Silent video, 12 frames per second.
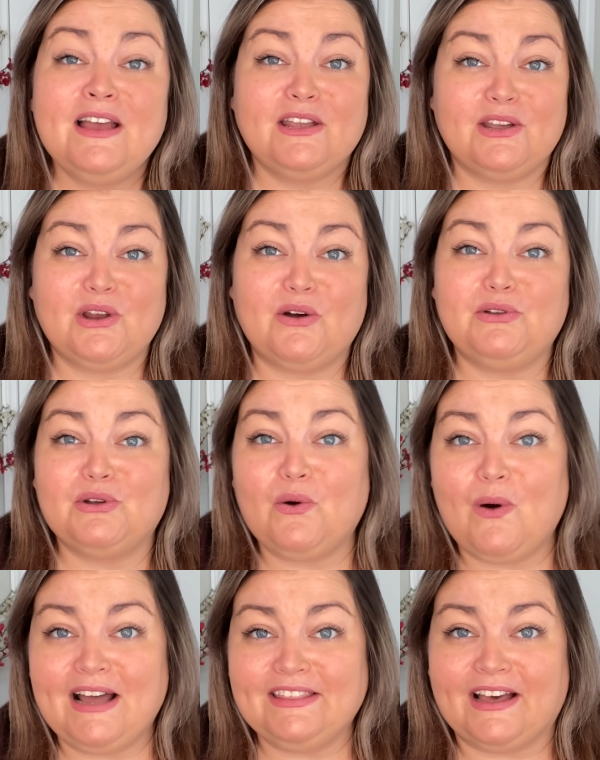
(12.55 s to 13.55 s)
you know, you go
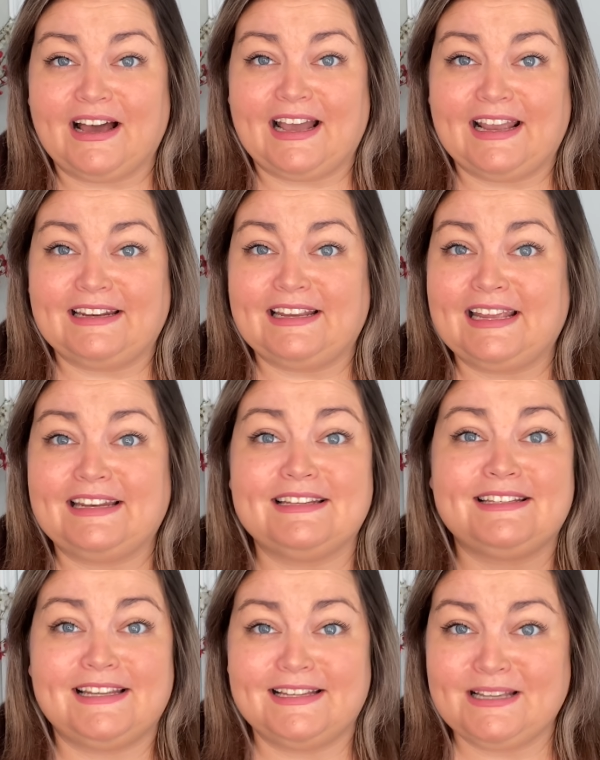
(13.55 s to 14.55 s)
online and you
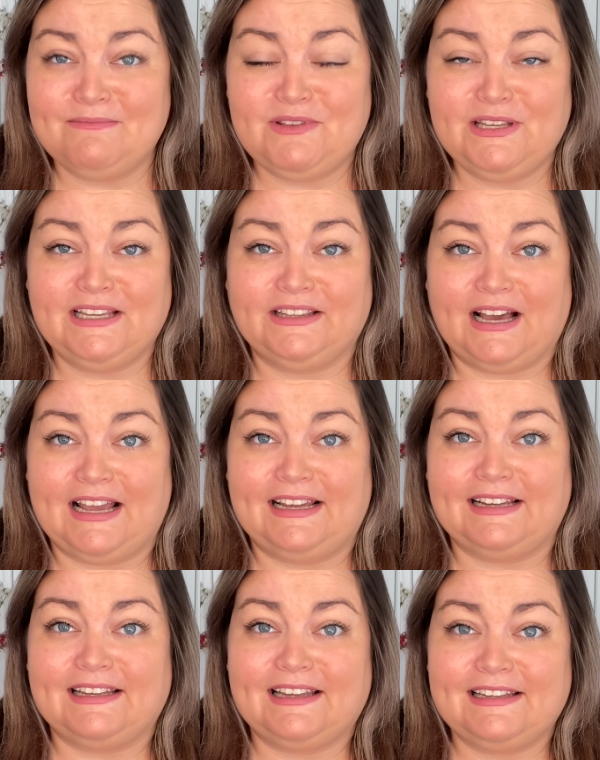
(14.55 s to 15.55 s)
see something you
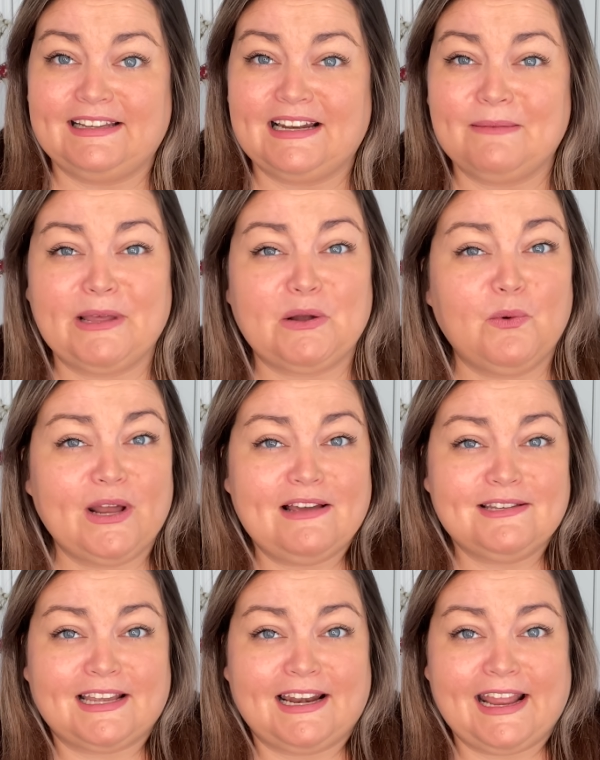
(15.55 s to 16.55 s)
like, and I'm like, what
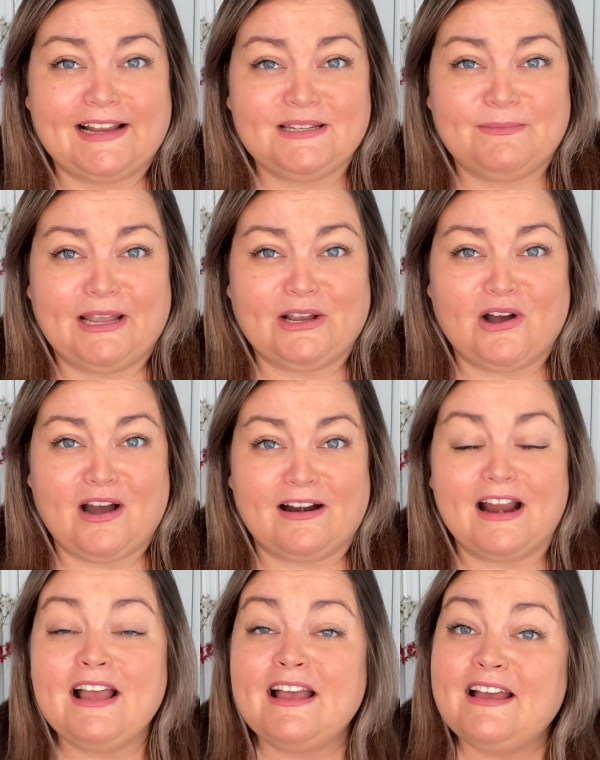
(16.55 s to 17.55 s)
else can I add to my cart?